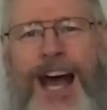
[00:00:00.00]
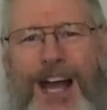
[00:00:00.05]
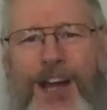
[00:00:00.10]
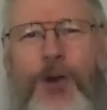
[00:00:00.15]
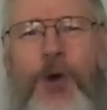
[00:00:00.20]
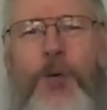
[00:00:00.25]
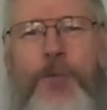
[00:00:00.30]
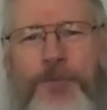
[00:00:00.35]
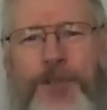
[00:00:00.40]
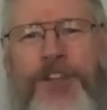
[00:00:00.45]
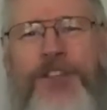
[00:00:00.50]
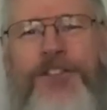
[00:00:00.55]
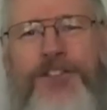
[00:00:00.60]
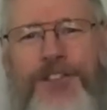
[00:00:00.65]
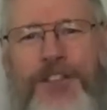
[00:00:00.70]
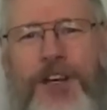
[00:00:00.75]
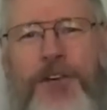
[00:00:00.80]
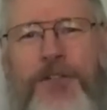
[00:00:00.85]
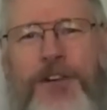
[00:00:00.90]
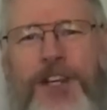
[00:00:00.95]
I hope
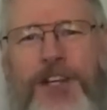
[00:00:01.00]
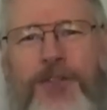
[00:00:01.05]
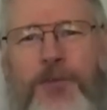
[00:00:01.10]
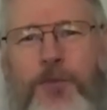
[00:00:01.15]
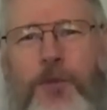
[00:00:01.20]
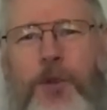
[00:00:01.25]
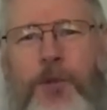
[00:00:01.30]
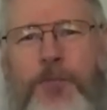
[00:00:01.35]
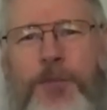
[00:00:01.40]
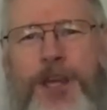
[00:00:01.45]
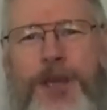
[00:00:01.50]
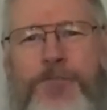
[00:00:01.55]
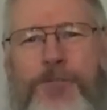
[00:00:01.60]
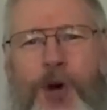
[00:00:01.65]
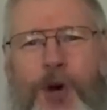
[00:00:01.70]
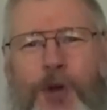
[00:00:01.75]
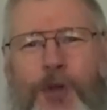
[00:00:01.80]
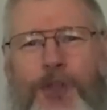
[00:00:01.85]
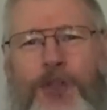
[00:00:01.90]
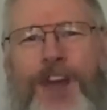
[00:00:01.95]
this series will be
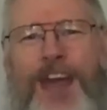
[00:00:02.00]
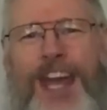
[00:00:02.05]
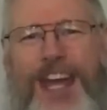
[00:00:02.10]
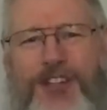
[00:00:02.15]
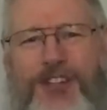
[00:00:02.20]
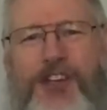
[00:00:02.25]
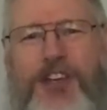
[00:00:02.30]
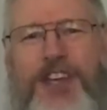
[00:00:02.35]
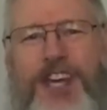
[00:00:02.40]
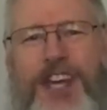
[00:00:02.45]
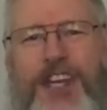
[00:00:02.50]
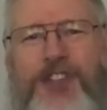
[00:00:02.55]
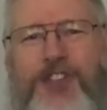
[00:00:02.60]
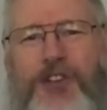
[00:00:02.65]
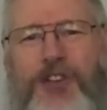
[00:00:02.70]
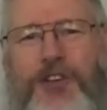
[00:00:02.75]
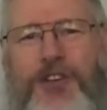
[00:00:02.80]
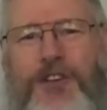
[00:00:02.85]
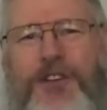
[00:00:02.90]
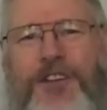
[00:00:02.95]
both
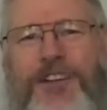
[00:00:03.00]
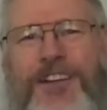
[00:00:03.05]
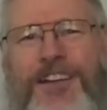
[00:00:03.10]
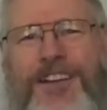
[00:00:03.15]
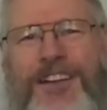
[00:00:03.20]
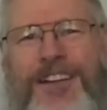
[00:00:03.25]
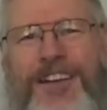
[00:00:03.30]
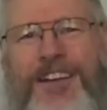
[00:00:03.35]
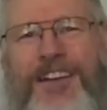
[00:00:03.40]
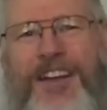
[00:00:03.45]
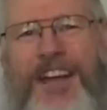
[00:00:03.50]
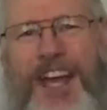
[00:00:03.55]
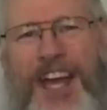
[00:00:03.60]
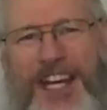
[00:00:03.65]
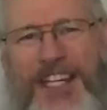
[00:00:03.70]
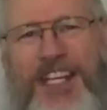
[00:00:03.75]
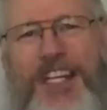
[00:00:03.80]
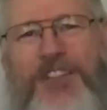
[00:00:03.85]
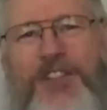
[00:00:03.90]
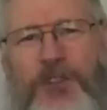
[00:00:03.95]
educational
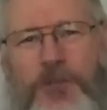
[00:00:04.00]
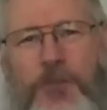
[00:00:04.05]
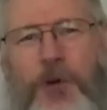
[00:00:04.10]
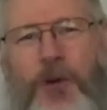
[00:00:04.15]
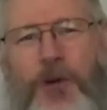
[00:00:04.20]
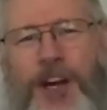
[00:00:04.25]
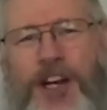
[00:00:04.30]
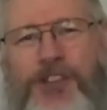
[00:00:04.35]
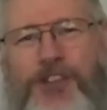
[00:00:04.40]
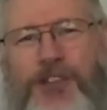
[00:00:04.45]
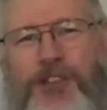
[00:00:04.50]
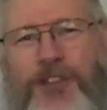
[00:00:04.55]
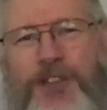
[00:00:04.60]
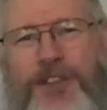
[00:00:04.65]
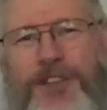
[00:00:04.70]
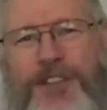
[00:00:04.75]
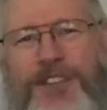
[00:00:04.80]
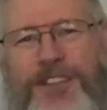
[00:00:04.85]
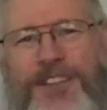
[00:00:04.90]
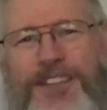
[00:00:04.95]
and
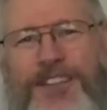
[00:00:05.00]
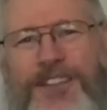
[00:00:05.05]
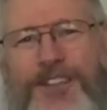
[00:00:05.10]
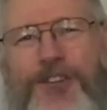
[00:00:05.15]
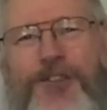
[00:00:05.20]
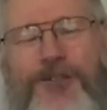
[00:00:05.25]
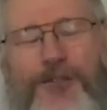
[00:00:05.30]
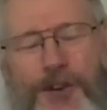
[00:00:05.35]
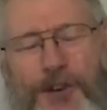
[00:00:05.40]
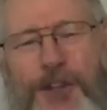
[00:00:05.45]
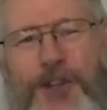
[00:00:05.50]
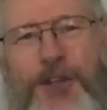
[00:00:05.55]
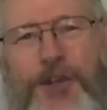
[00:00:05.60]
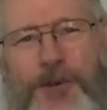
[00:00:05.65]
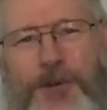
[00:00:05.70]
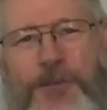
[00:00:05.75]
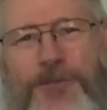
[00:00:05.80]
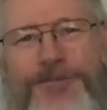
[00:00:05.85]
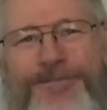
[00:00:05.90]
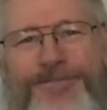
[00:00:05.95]
inspirational for
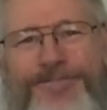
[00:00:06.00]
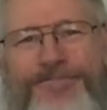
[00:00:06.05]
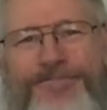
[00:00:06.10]
you.